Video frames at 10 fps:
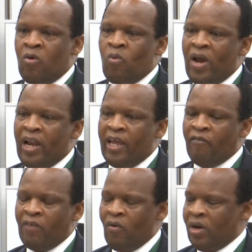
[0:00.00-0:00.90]
well,
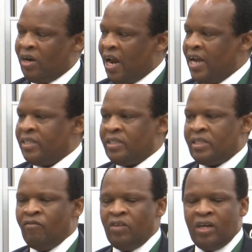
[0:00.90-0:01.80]
if our rights,
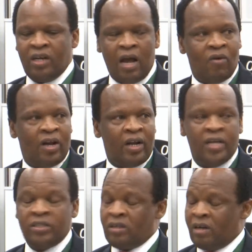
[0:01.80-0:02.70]
our
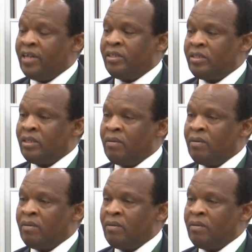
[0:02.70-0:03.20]
clients' rights